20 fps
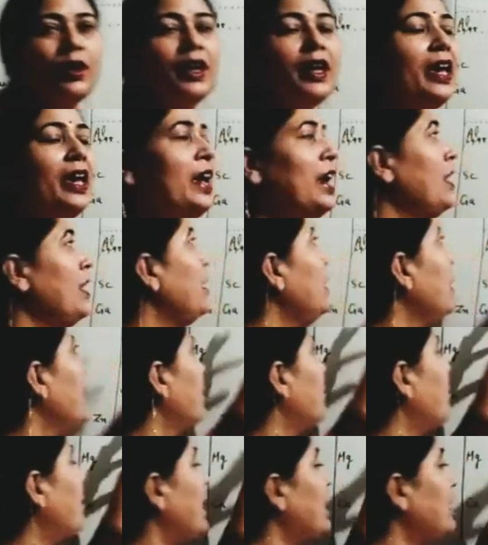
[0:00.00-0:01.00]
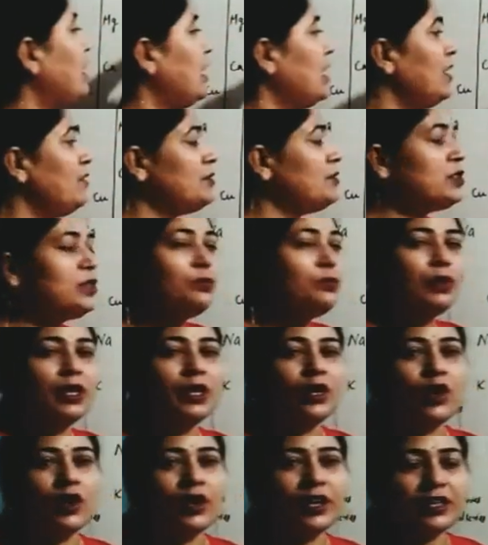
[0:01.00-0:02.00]
in Mendeleeve's
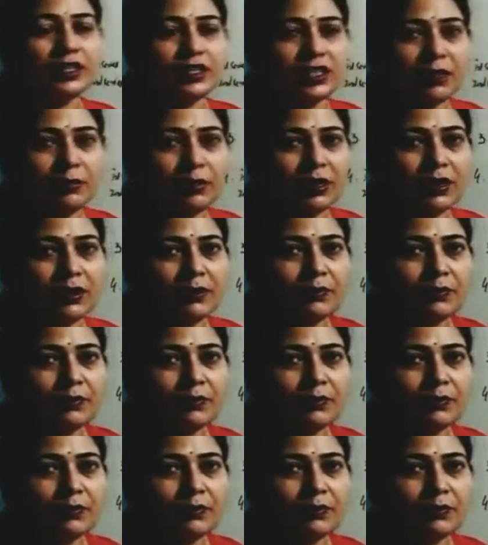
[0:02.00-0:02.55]
periodic table.